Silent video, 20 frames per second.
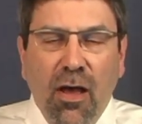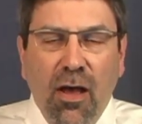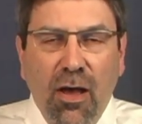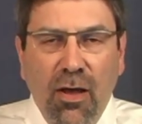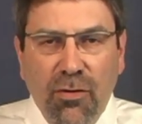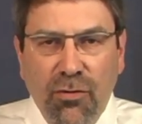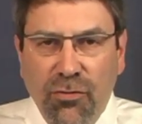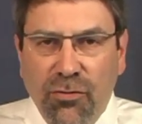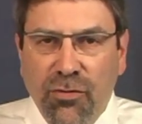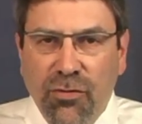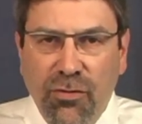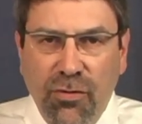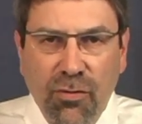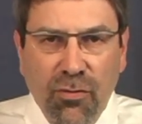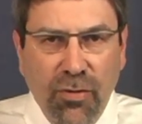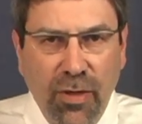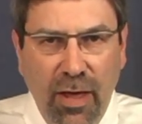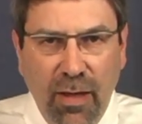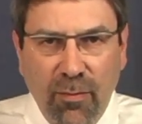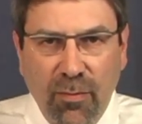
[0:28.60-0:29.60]
you should do
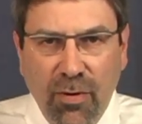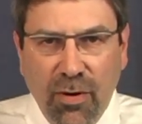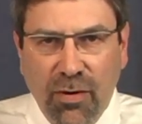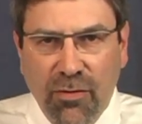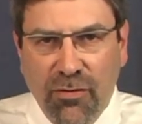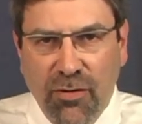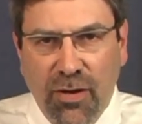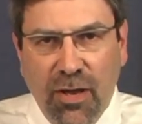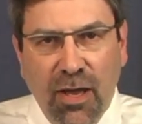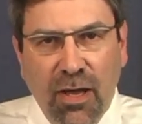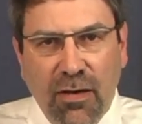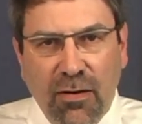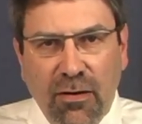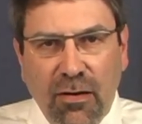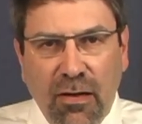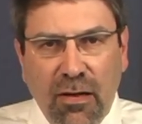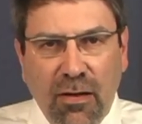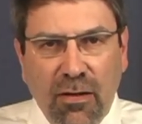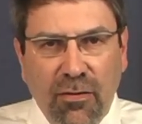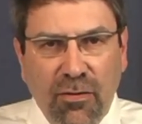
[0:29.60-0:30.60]
that, because again,
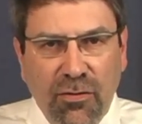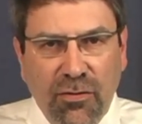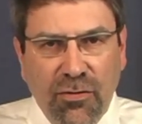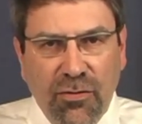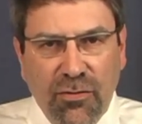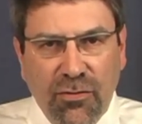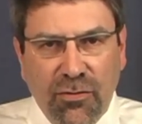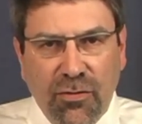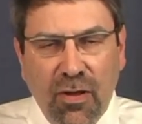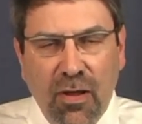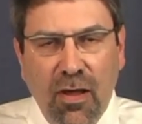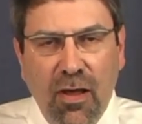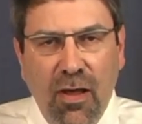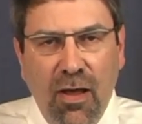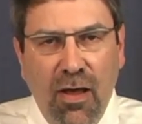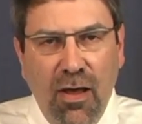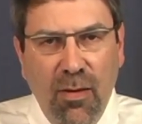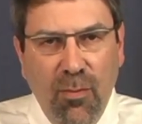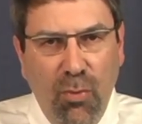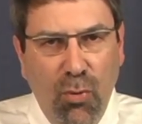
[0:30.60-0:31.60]
this is
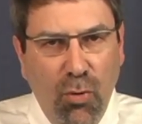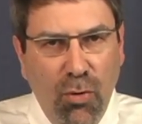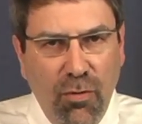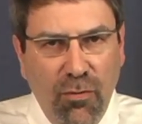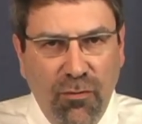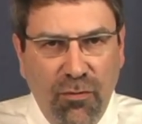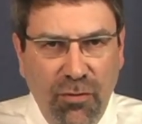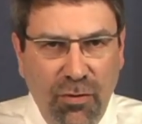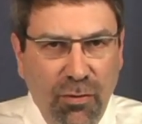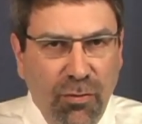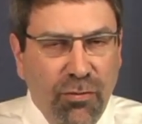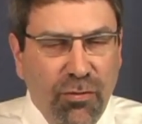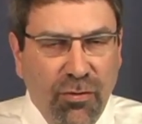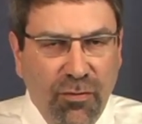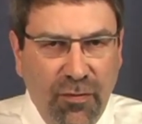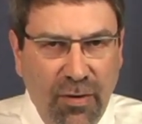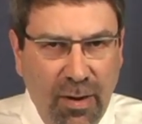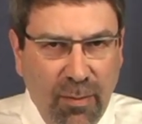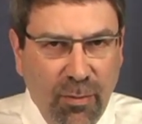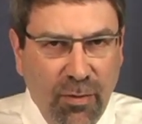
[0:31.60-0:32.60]
important for you and your
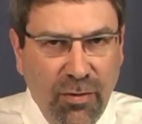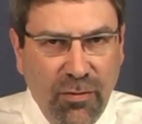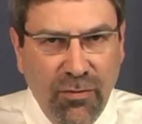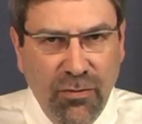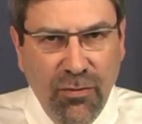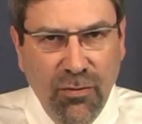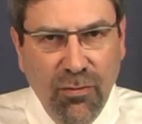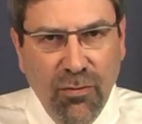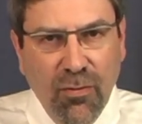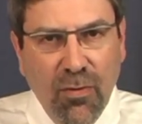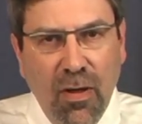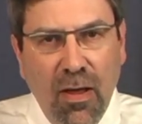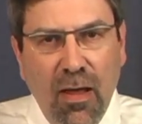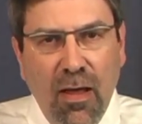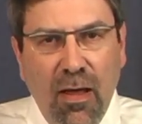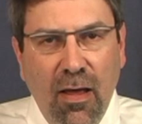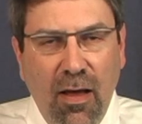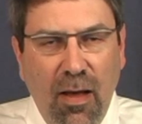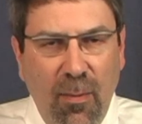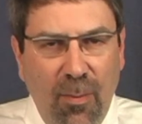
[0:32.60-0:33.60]
family to
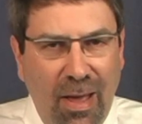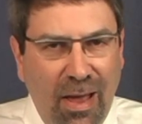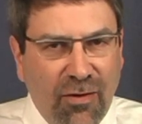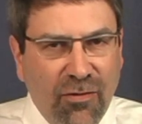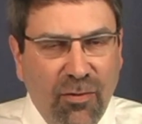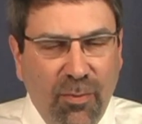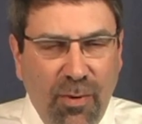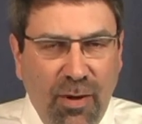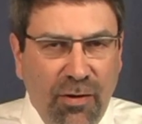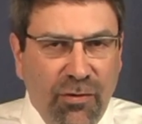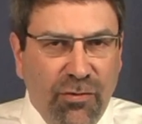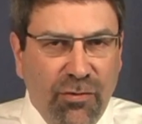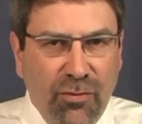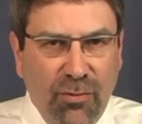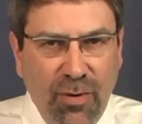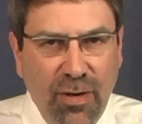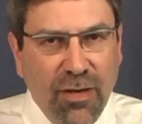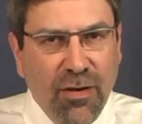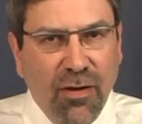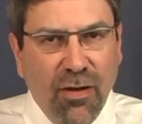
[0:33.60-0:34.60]
maximize
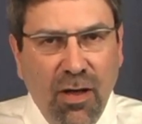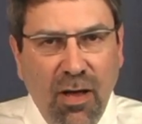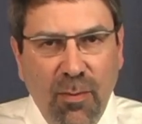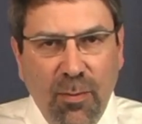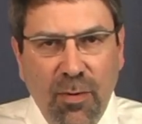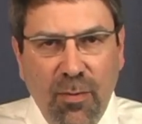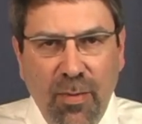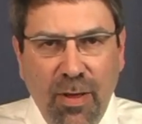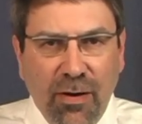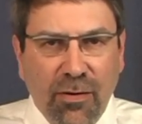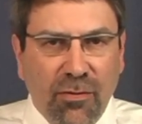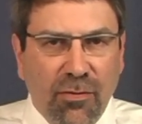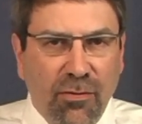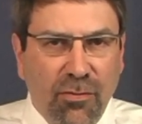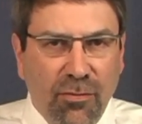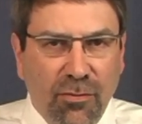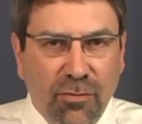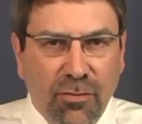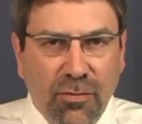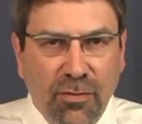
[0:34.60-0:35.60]
your income and
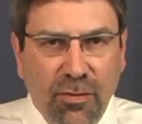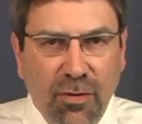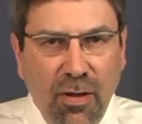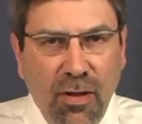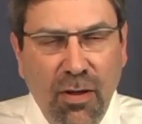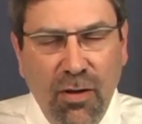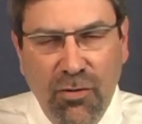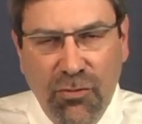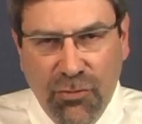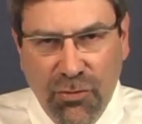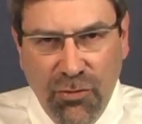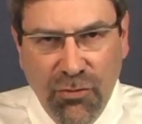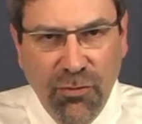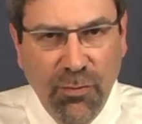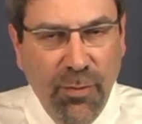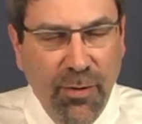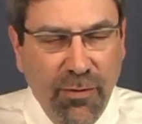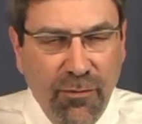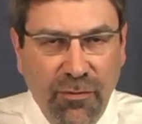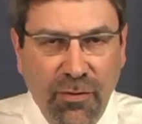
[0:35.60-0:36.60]
medical insurance
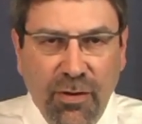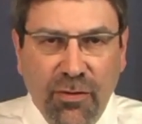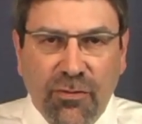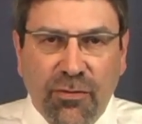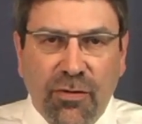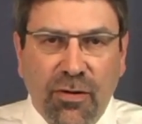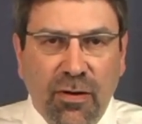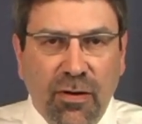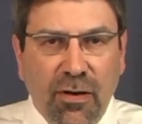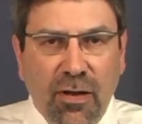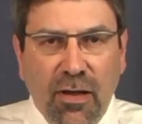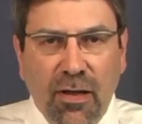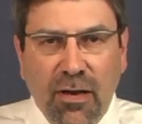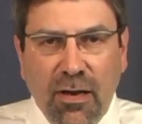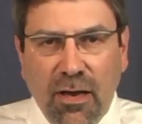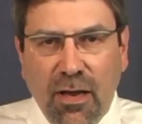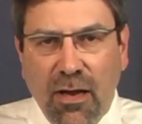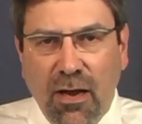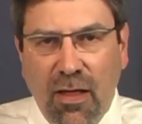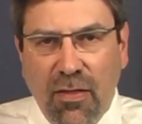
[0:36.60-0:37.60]
benefits, and
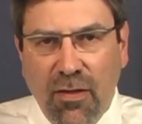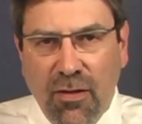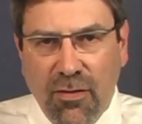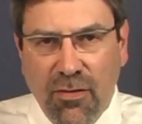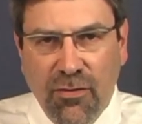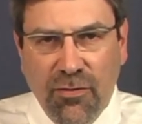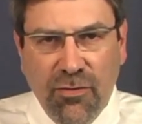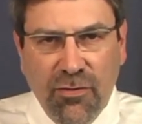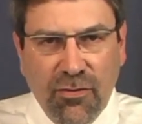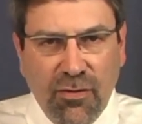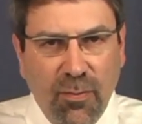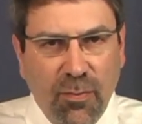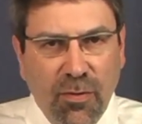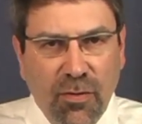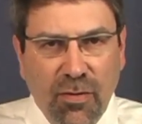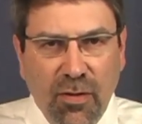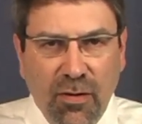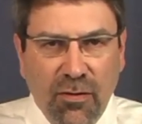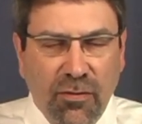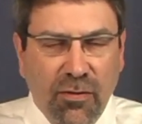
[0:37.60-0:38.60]
again, I think this is
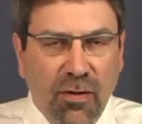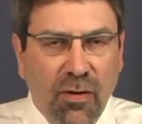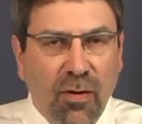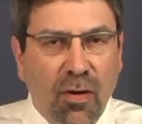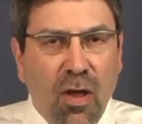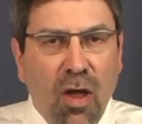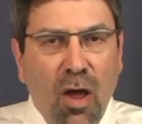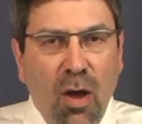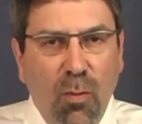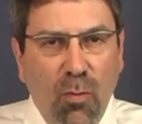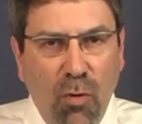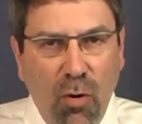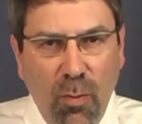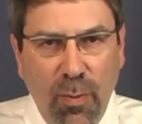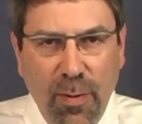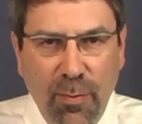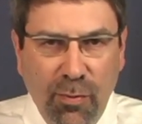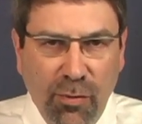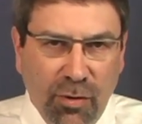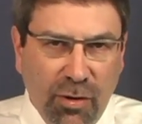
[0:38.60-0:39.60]
something that more
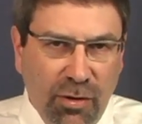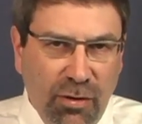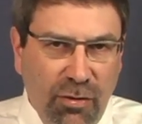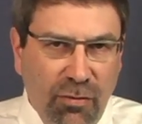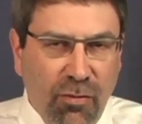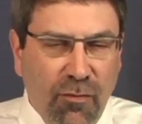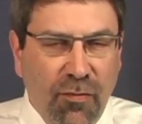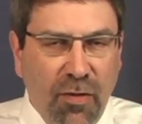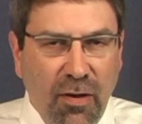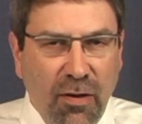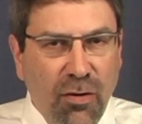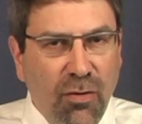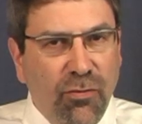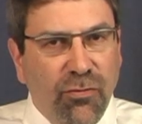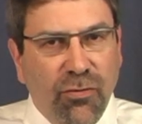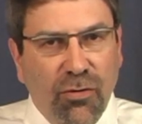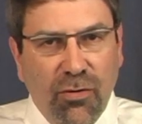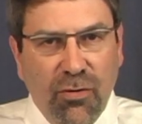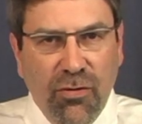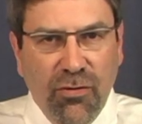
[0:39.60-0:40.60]
people could do if they knew
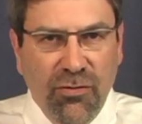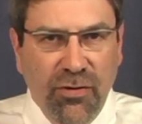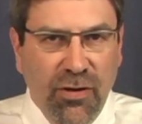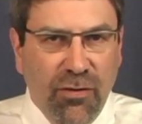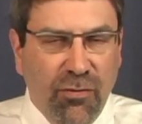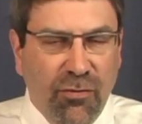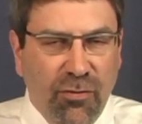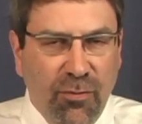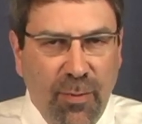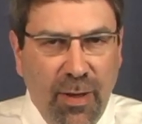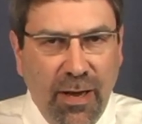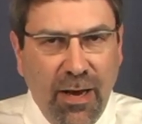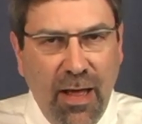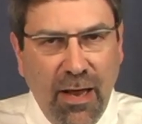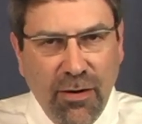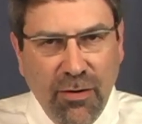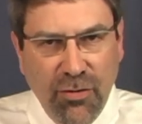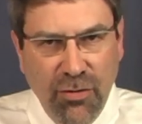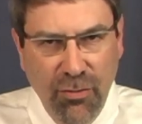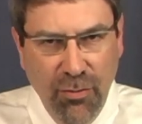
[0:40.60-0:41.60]
sort of the secrets about how
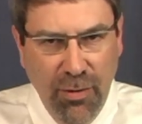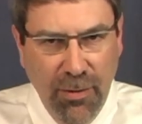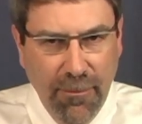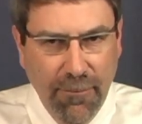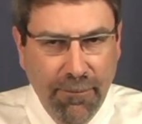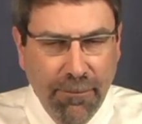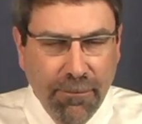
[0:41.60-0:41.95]
to do it.